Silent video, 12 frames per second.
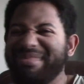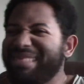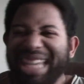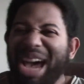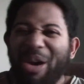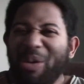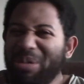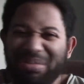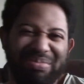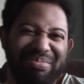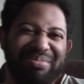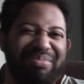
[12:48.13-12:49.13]
No,
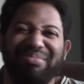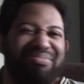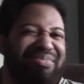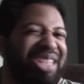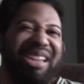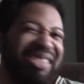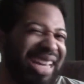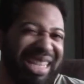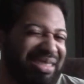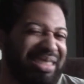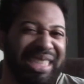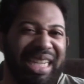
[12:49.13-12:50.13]
no, you
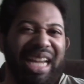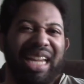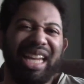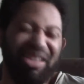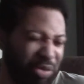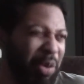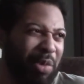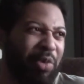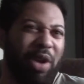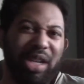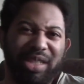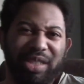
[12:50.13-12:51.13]
didn't. If the woman
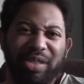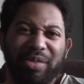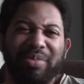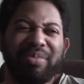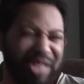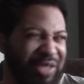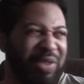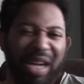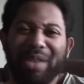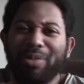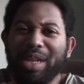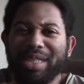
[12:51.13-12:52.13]
wants you, she
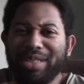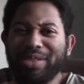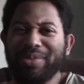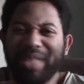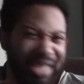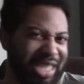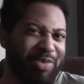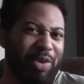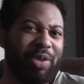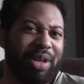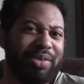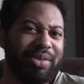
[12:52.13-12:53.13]
fucking wants you. Like, let's be
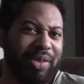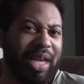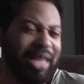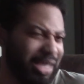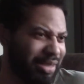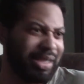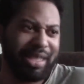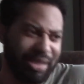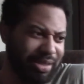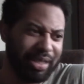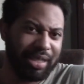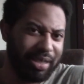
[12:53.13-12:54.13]
real, okay? Let
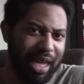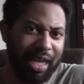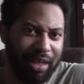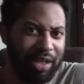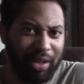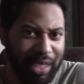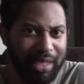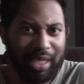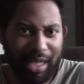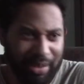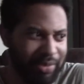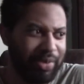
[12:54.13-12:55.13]
let's let's not you know let's
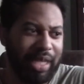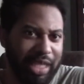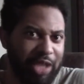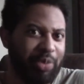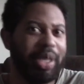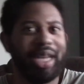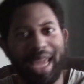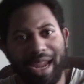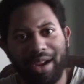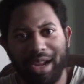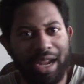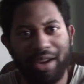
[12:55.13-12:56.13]
not fucking split
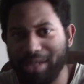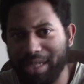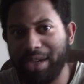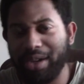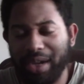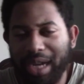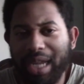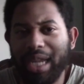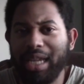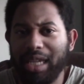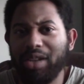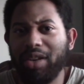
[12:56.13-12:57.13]
hair hairs here.
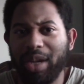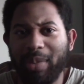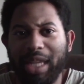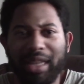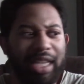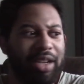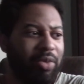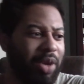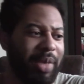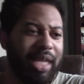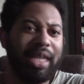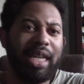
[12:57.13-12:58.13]
You know what I mean? Like a
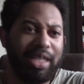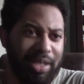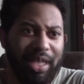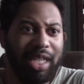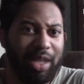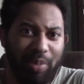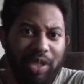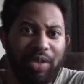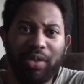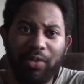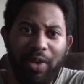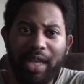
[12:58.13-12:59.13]
woman, she's not gonna put you
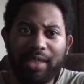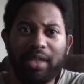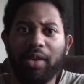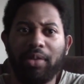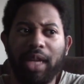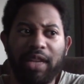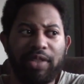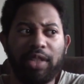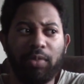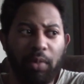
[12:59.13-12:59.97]
in the friend zone if she